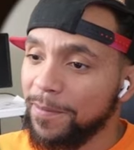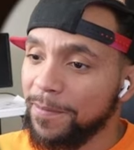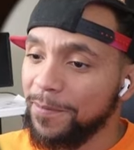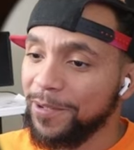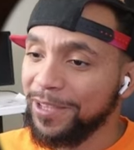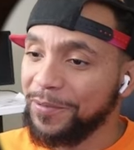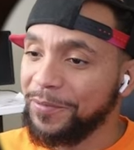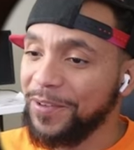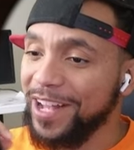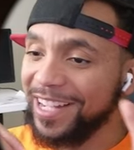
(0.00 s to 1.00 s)
What the
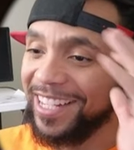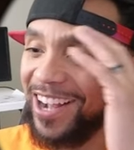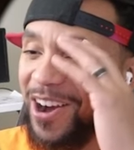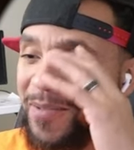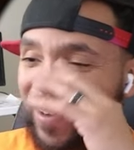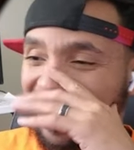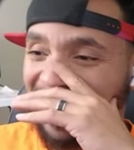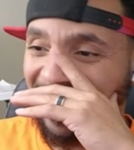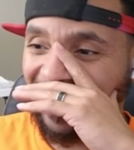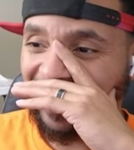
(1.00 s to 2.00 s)
fuck? Oh my
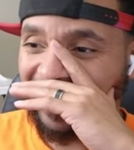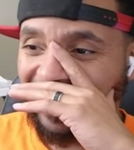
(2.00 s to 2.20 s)
god.